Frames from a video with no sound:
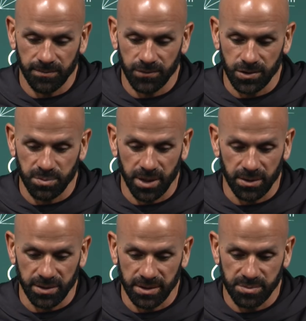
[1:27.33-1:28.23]
just
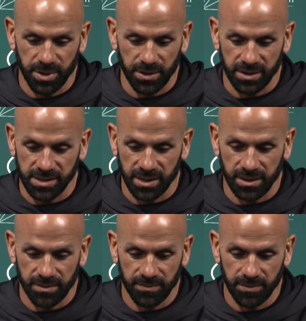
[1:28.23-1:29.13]
penalties, penalties at
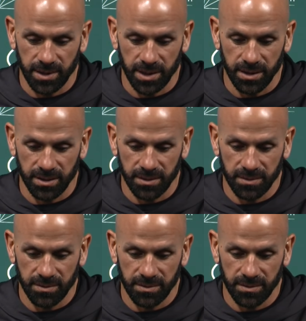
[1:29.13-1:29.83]
uh,